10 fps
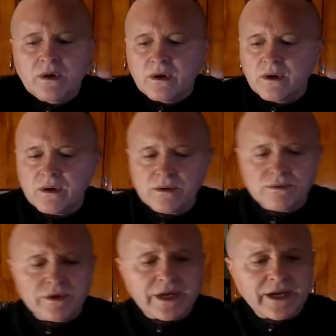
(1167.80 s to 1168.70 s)

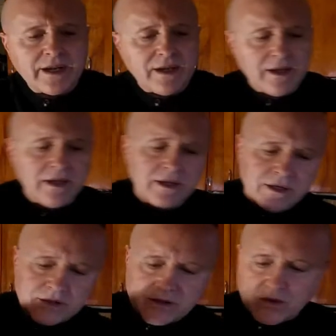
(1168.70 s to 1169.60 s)
Alrighty,
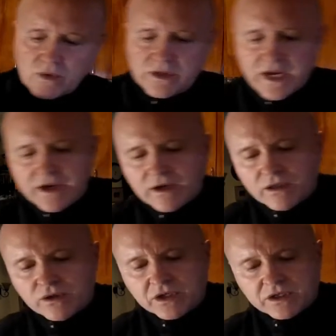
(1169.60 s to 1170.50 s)
so we're taking a
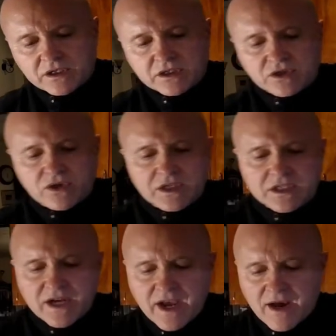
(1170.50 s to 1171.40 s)
look at this
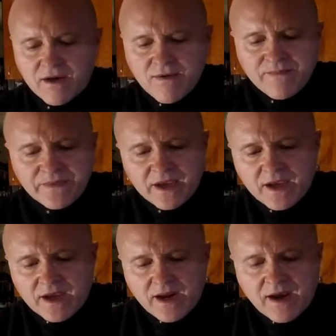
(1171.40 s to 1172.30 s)
sauce now.
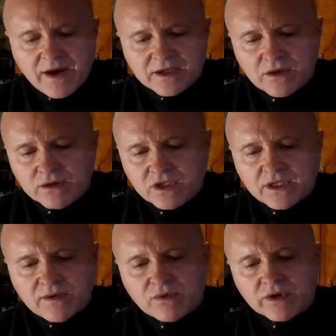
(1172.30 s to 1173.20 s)
Now, I told you
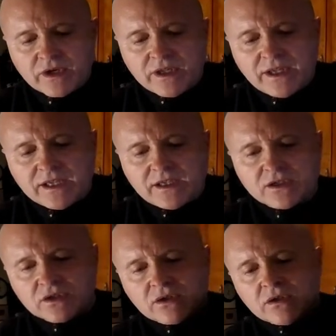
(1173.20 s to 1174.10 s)
that we're going to let
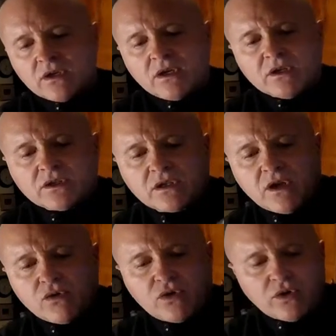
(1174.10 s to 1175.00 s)
this
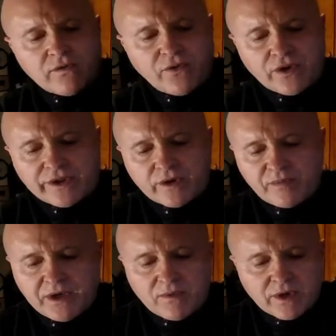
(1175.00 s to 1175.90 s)
slow cook for a little
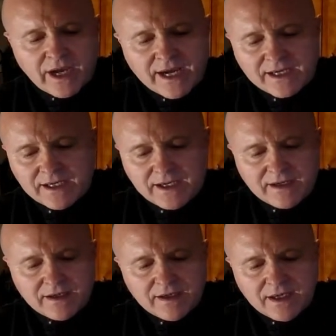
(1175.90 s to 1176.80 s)
bit. What I
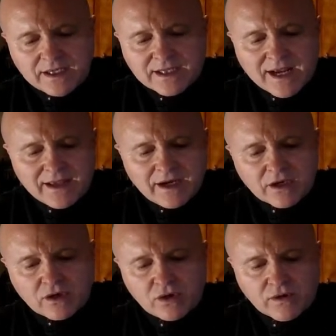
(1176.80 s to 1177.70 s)
did is I let
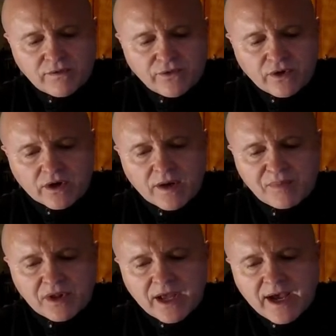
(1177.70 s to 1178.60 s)
it cook for a
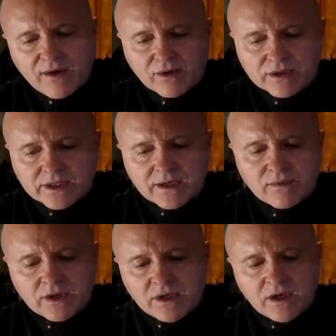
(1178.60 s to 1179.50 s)
couple hours. I
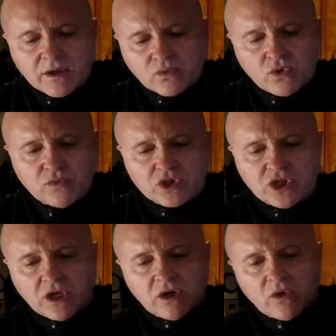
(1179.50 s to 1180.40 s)
went in the other room with
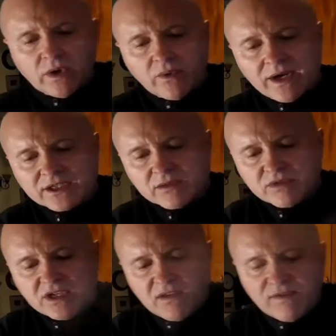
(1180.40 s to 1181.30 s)
Chico, we watched some
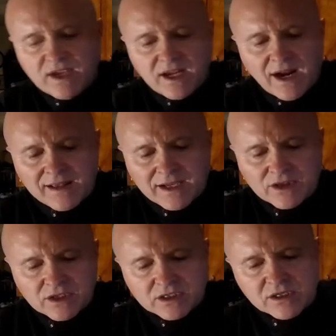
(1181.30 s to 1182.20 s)
TV, and I let
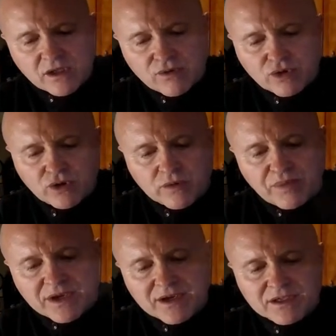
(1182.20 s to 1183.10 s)
this slow cook,
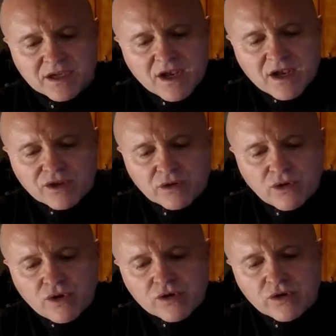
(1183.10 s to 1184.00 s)
because the
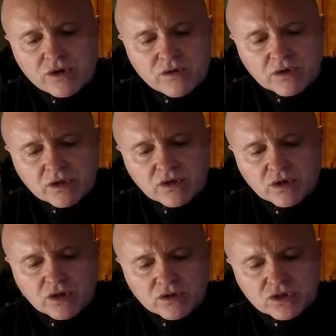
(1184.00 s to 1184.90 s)
longer you can
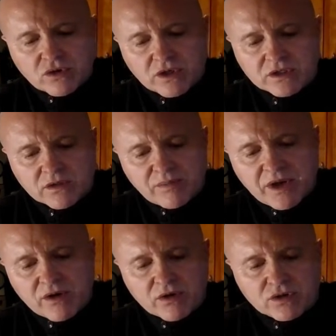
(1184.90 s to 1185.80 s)
cook your sauce, the
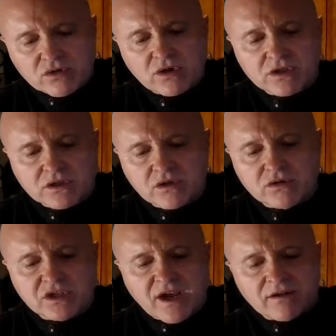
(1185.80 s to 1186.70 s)
better your sauce
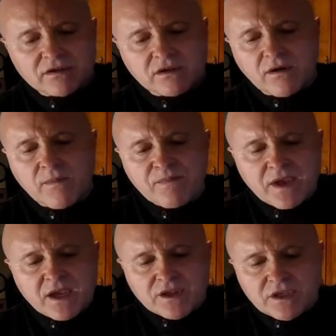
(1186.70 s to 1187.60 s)
turns out. So
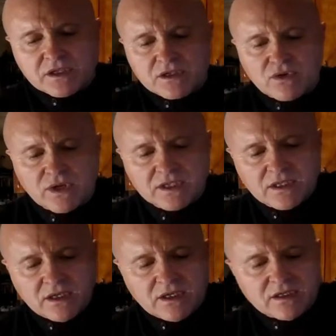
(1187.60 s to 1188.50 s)
this
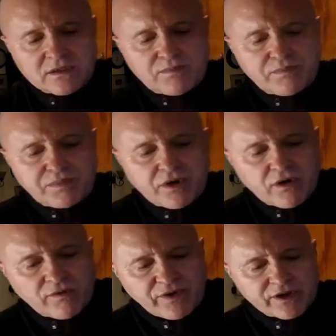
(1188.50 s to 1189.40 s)
sauce is
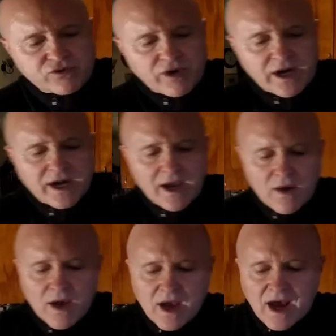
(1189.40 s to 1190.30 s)
perfect right now.
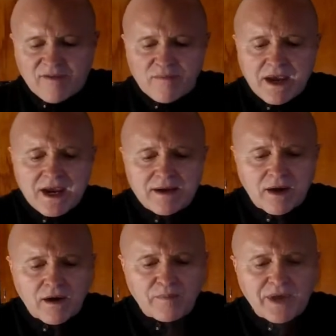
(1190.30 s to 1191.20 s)
I've made
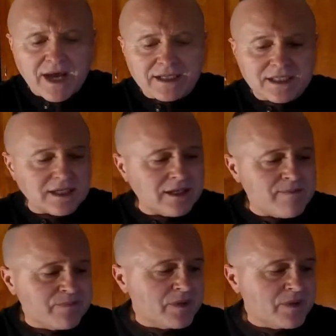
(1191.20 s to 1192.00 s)
our pasta,